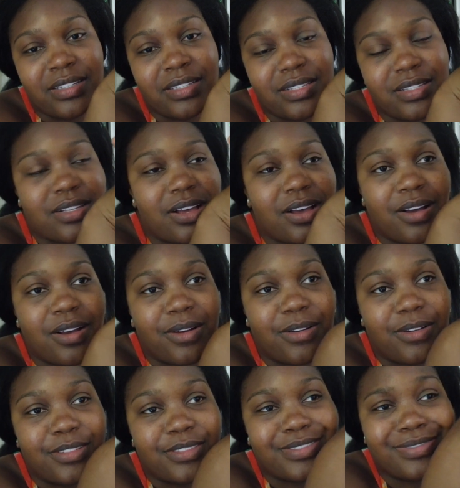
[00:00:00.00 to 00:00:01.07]

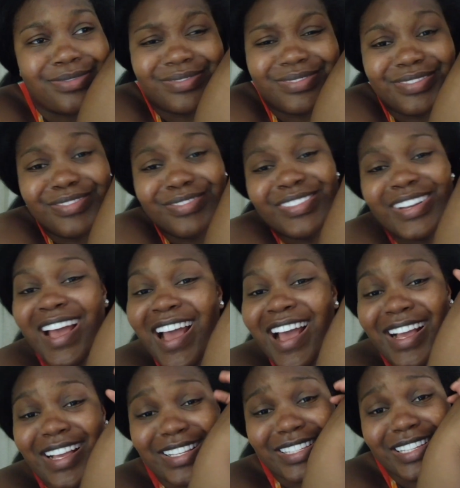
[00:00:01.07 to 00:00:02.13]
So,
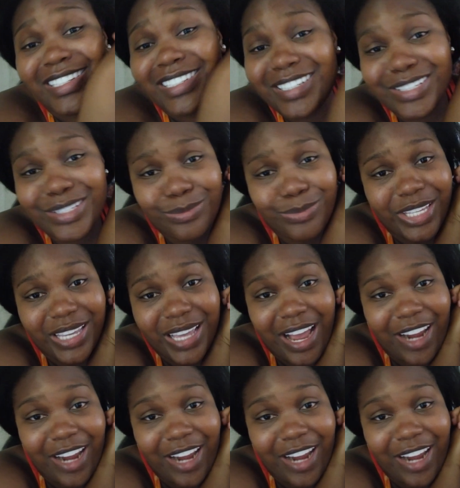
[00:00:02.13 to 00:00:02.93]
because it's just me,